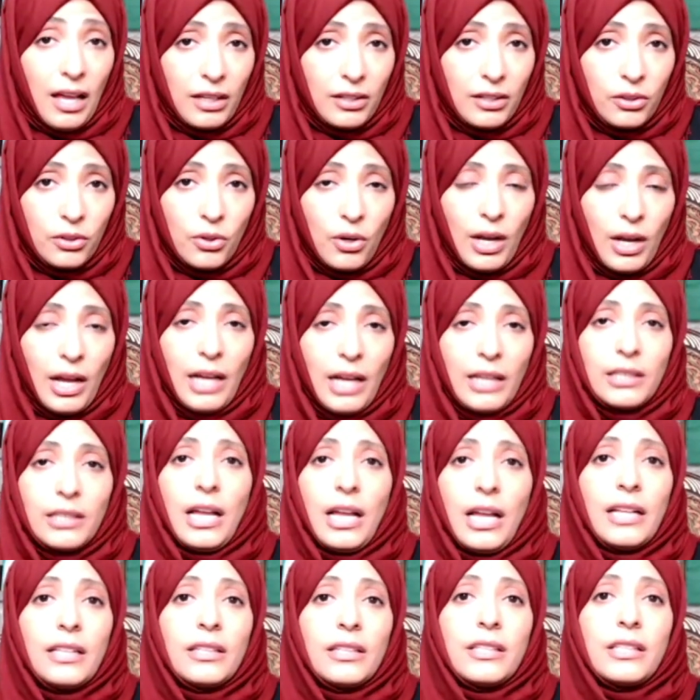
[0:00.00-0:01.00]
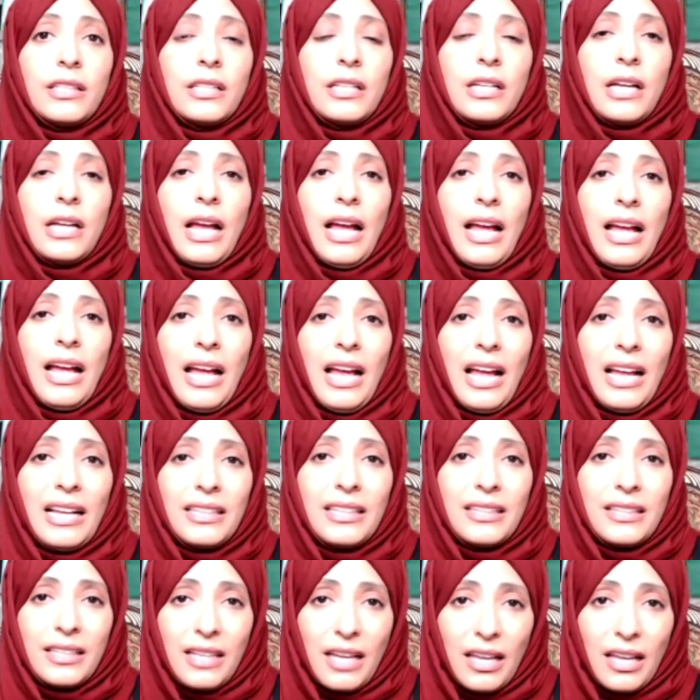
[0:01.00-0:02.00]
you know,
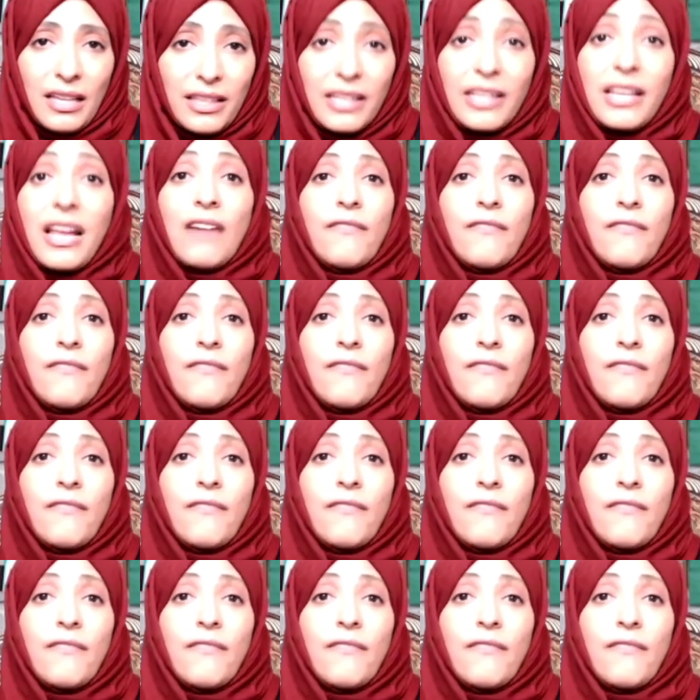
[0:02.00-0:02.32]
and the